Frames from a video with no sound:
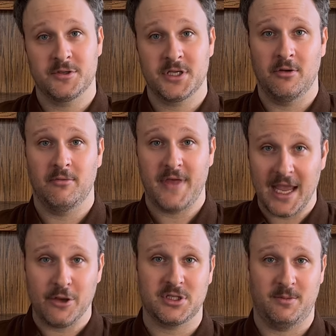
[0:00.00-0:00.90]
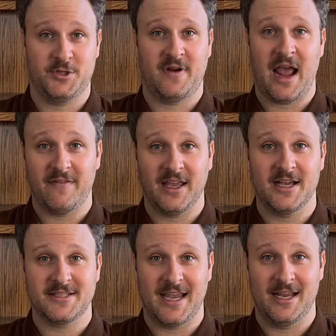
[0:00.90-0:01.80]
So thank you so much for having
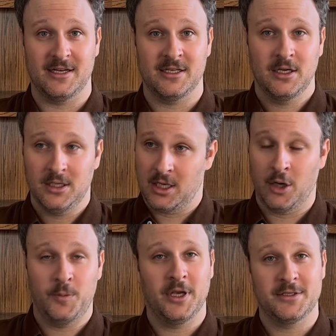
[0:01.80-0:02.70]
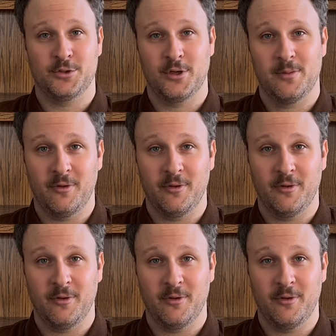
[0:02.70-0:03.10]
us, and I hope you guys enjoy the